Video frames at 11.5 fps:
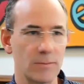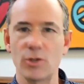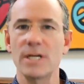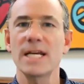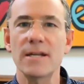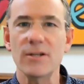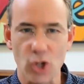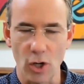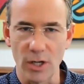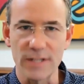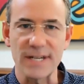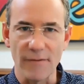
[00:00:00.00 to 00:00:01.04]
You need
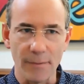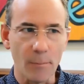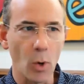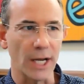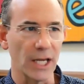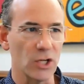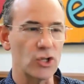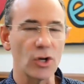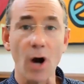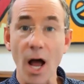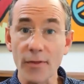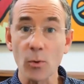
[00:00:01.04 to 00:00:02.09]
insurance to have a mortgage. There
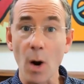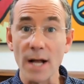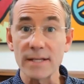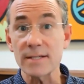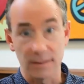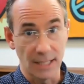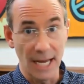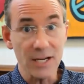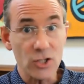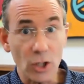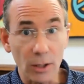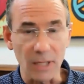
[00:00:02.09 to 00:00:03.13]
are other ones like
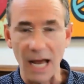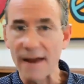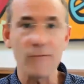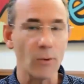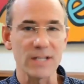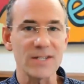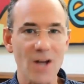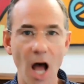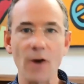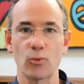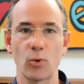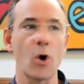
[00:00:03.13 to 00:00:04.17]
term life where it's
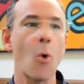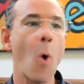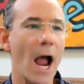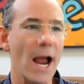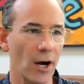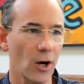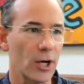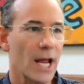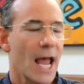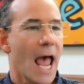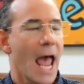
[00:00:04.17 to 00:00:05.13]
not required.